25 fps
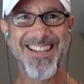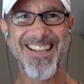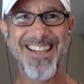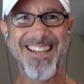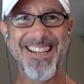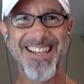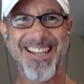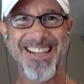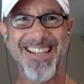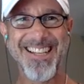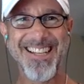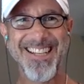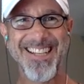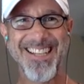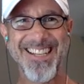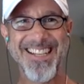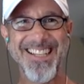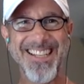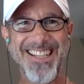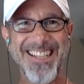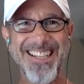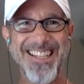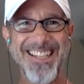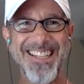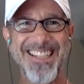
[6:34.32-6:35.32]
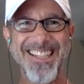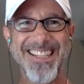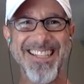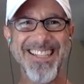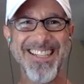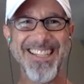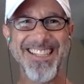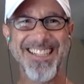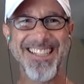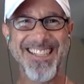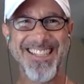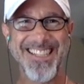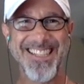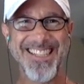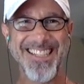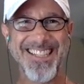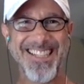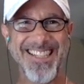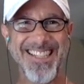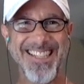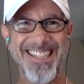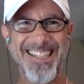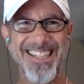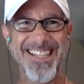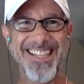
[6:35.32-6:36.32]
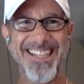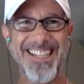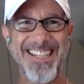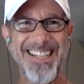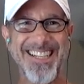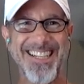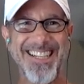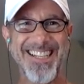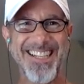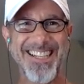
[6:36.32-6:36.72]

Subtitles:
[no speech]